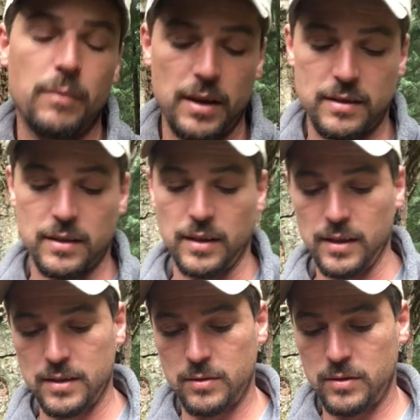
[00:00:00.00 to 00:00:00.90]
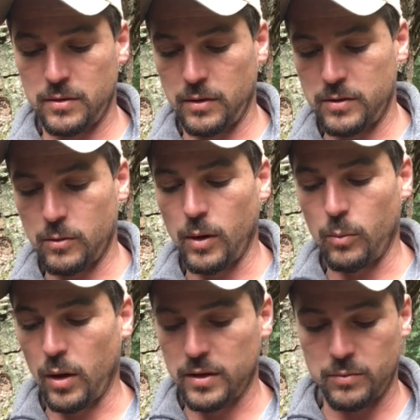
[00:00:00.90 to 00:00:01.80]
Basically, it's it's
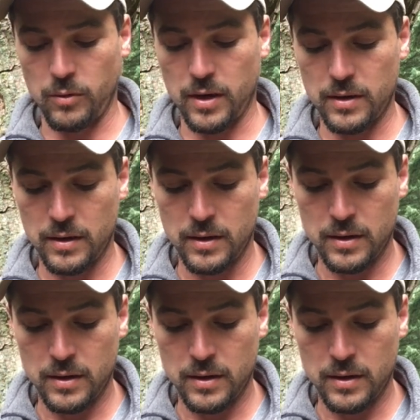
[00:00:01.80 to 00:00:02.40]
quite widespread.